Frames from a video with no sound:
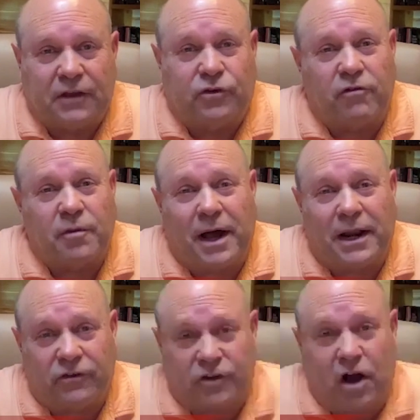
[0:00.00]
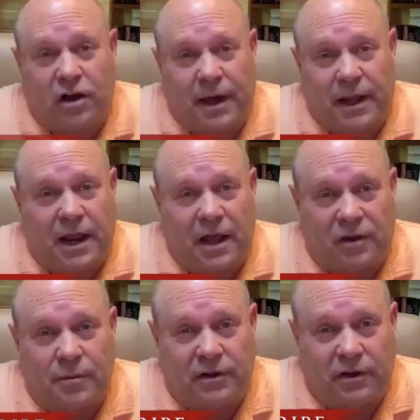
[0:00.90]
So everybody is talking about
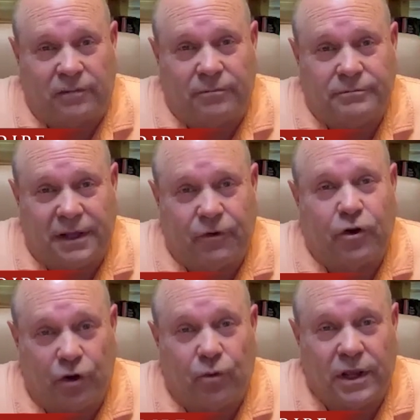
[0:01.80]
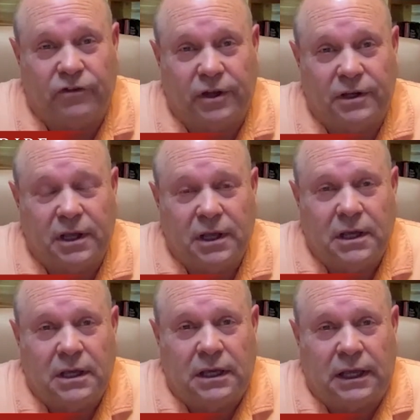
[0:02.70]
anti-Semitism, and for good reason.
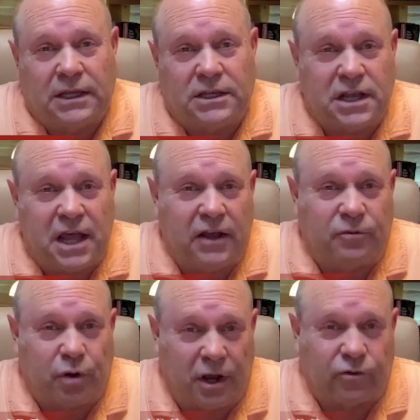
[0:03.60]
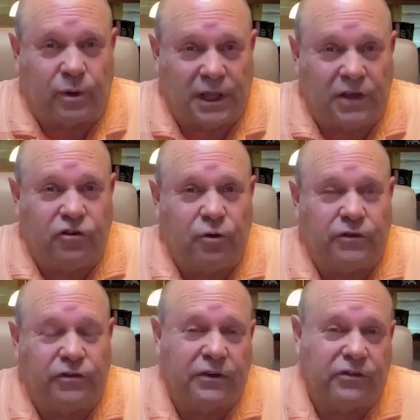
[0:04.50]
In today's press release, you will
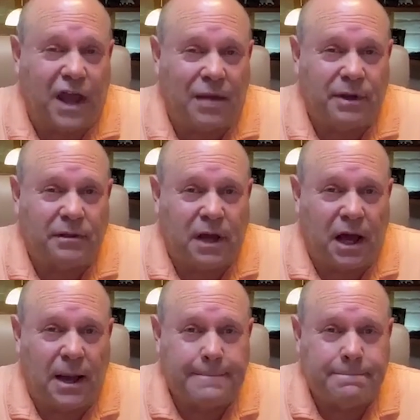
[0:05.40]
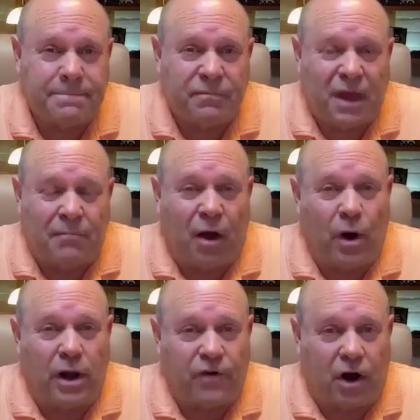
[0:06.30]
see a statement by
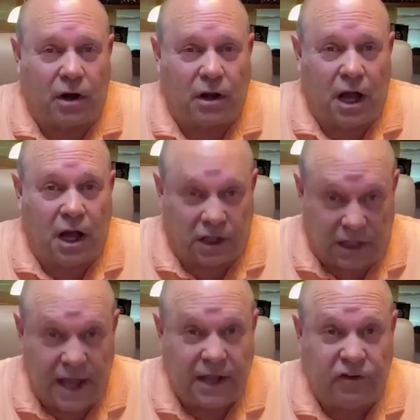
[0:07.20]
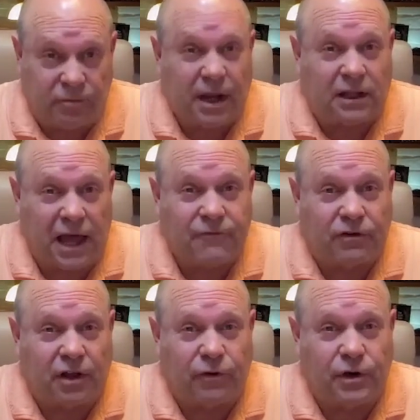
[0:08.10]
one of our clients. He's been a client for
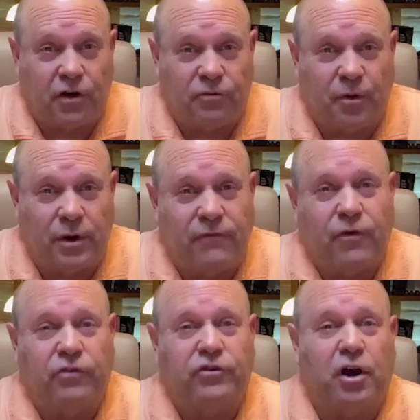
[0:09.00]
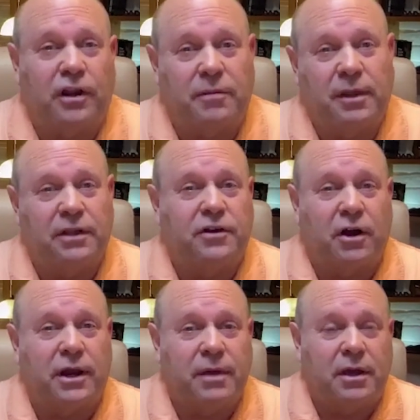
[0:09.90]
several years, but when he first started in the
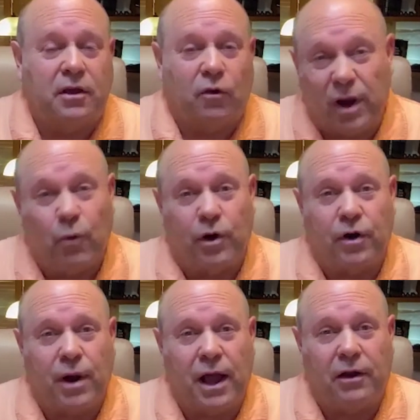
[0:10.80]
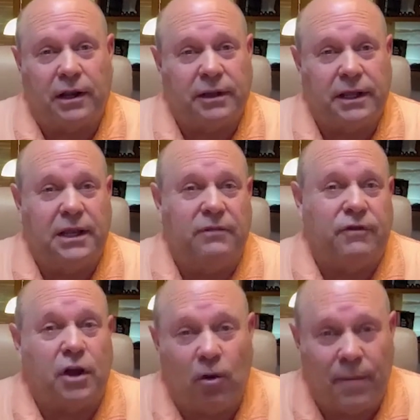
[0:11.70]
military, we weren't around and he didn't
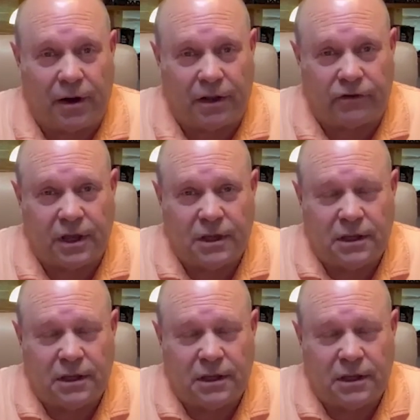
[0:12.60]
even know about us.